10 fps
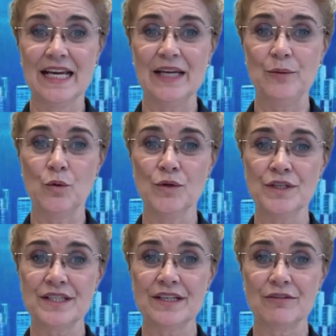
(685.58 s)
He
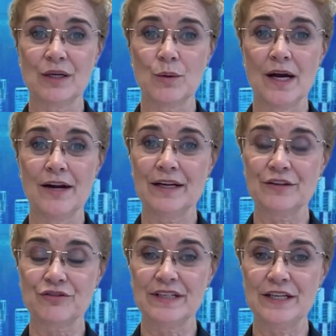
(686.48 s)
warned that requiring
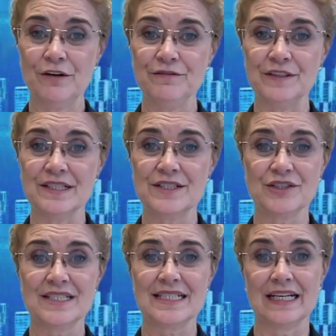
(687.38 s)
3 offers
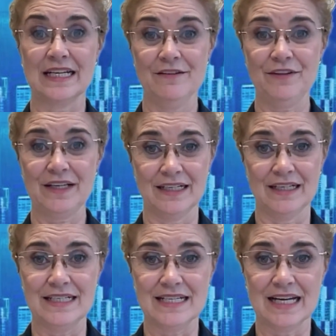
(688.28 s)
could
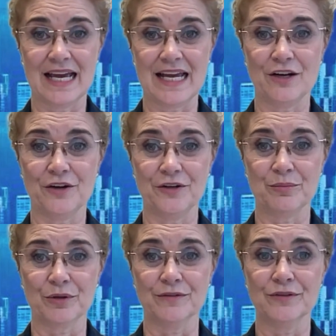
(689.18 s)
significantly delay loan
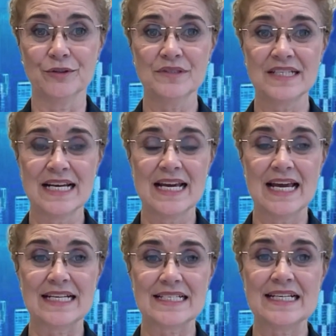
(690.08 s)
approvals,
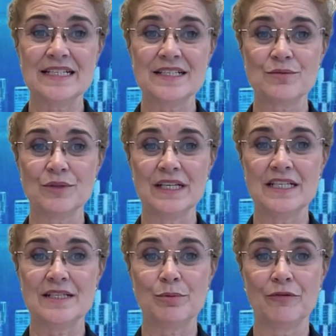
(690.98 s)
as lenders would
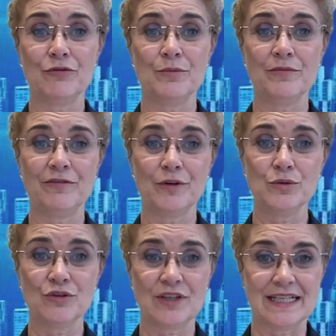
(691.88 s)
need to perform full
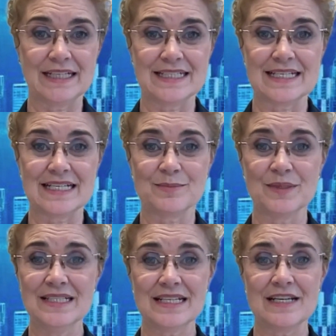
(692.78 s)
credit
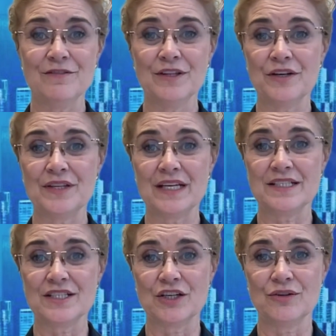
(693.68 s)
assessments even though they'd
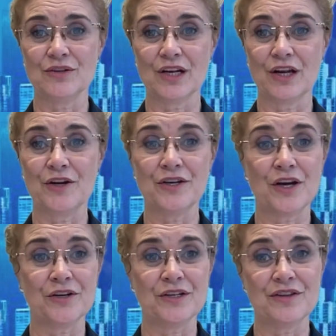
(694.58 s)
secure the loan
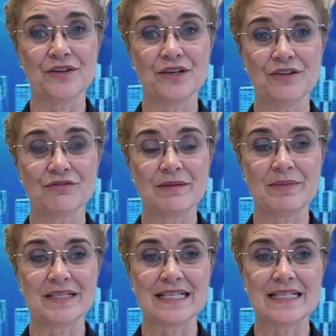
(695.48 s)
only
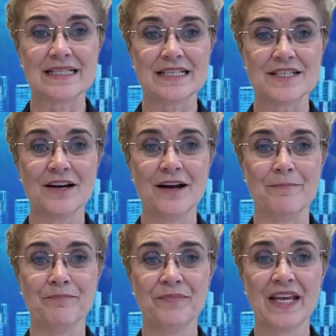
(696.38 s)
33% of the time.